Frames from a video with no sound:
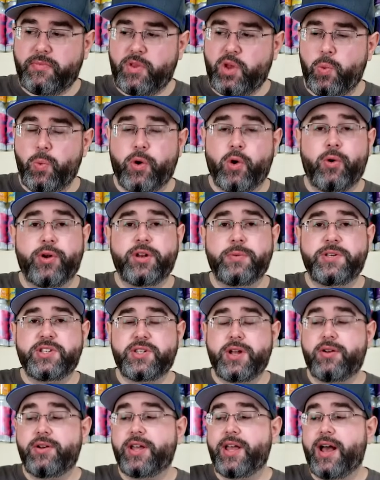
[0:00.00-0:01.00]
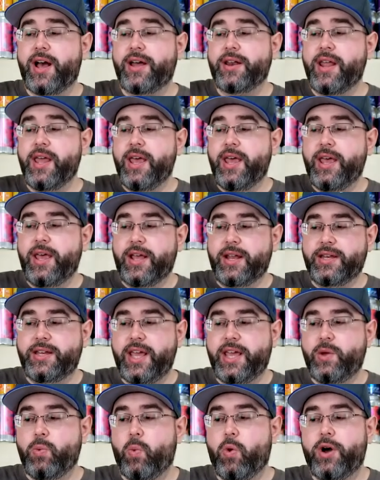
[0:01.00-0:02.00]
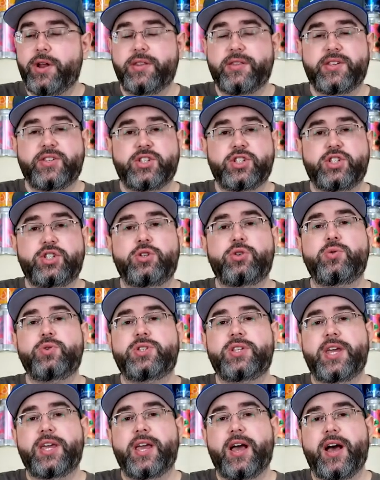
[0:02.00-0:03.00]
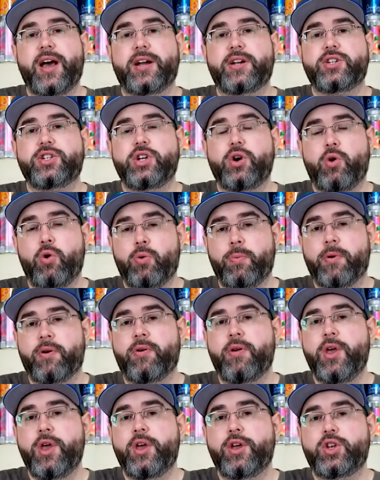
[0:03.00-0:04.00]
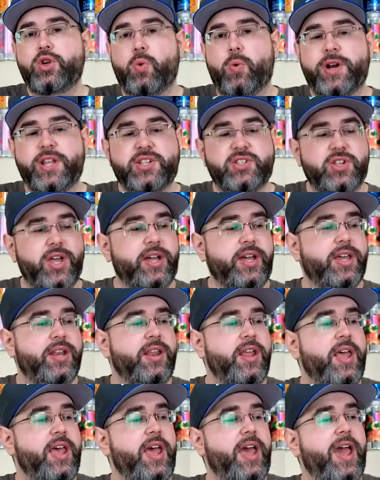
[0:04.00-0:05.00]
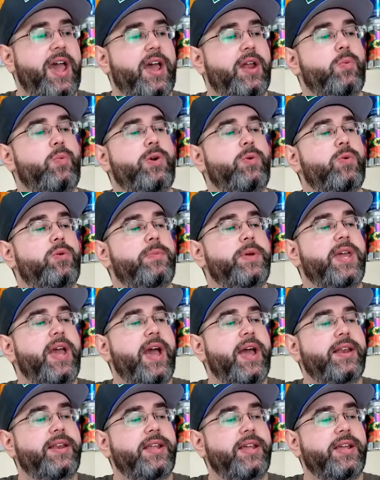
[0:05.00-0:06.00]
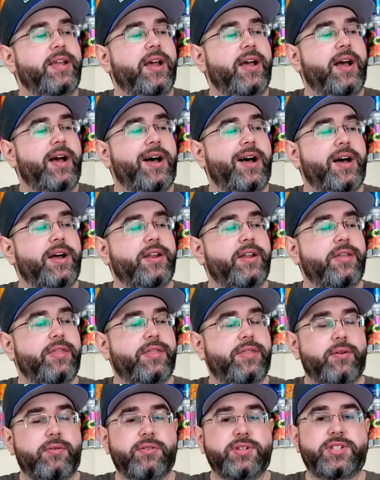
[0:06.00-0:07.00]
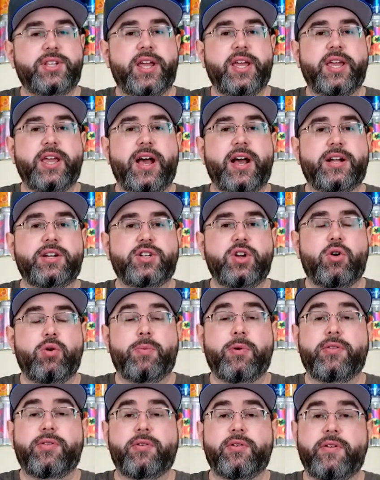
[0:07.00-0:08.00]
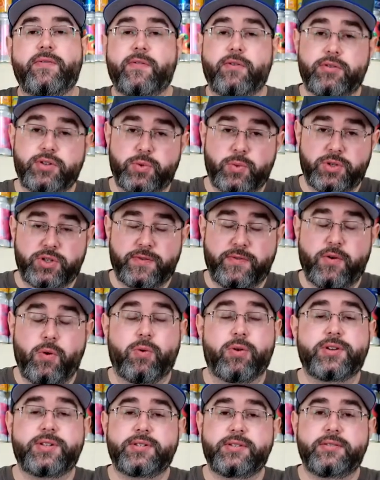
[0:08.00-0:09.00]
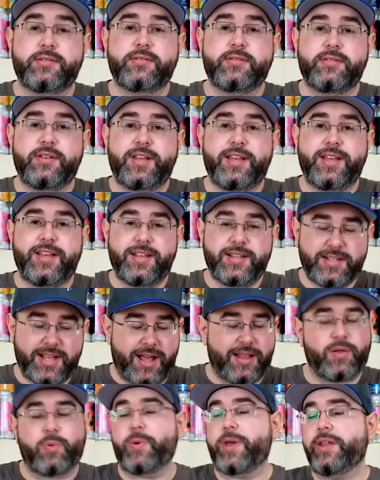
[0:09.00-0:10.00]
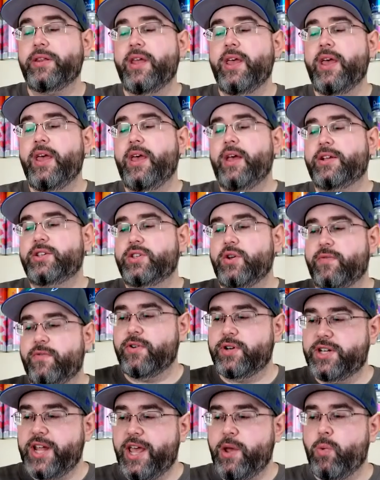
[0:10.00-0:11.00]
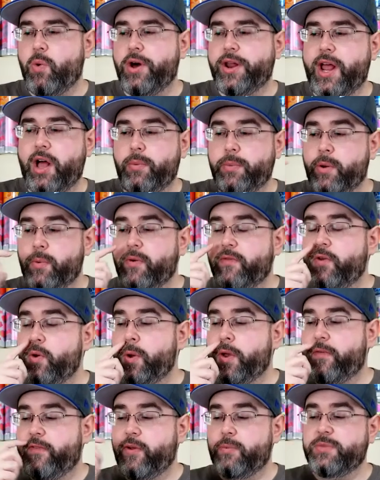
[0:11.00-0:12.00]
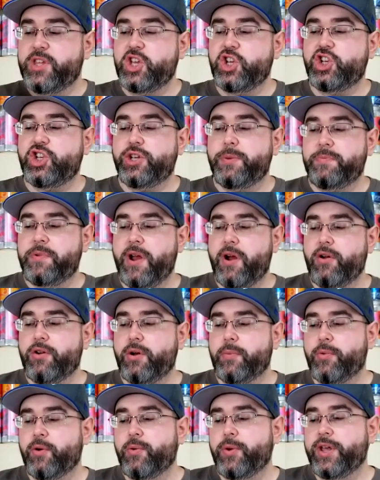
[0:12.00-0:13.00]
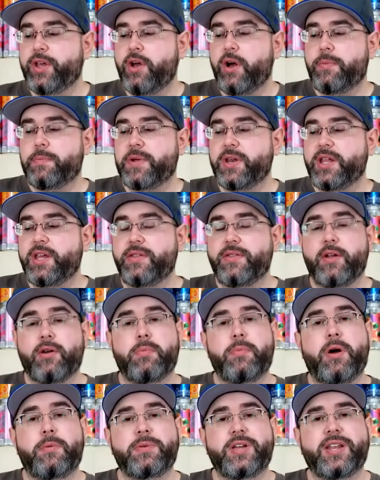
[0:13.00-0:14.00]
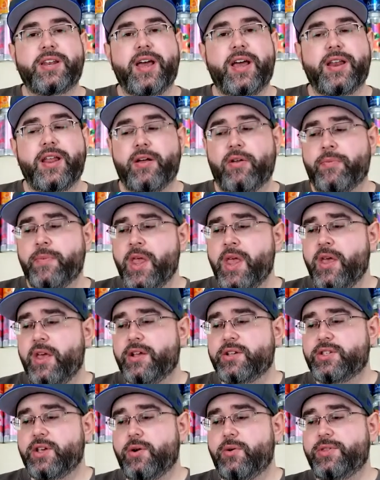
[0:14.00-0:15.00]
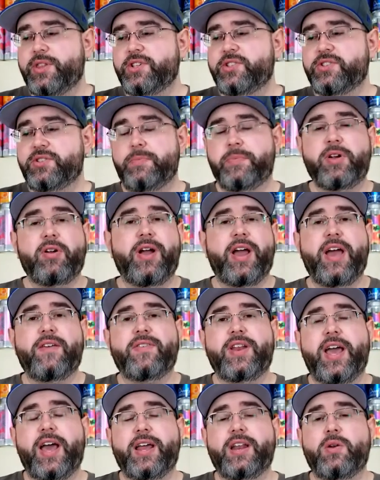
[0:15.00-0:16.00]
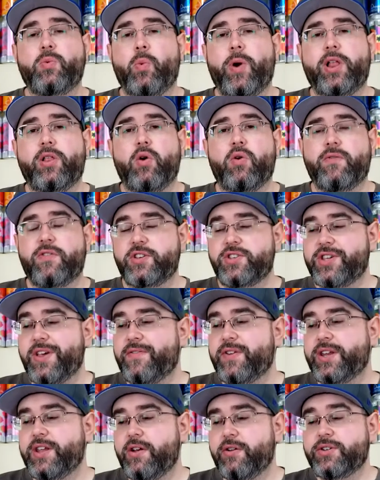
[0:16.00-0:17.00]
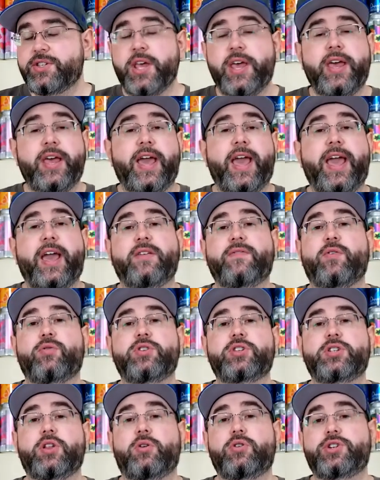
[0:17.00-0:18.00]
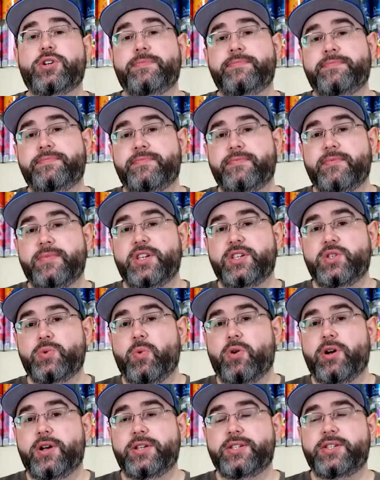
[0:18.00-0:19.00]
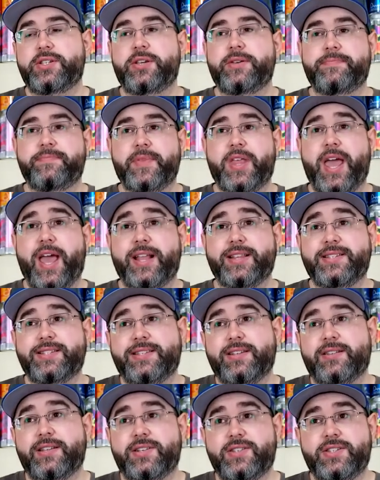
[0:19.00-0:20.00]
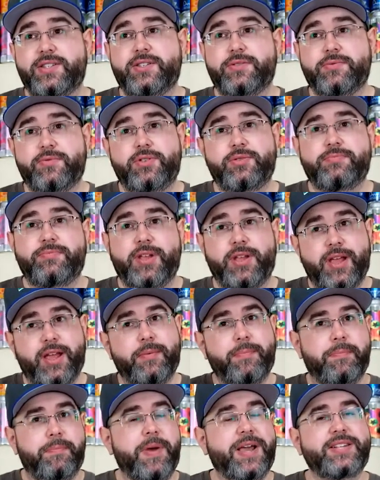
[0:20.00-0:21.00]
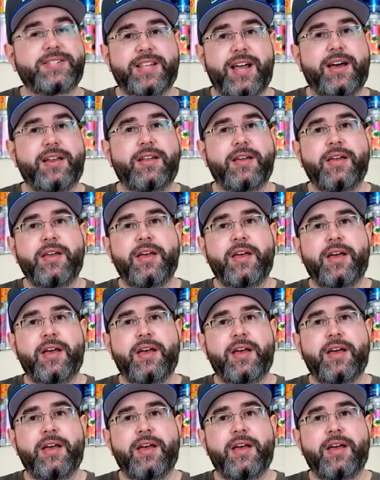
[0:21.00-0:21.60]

We're going to be starting on day one. This is Tuesday, October 22nd, and we will be ending on Thursday, October 31st, which of course is Halloween. So day one, I'll be reviewing from the Shipyard Brewing Company, their Pumpkin Head Ale. So this is a beer I haven't had in well over 7 years, and full disclosure, this was, and still is, based on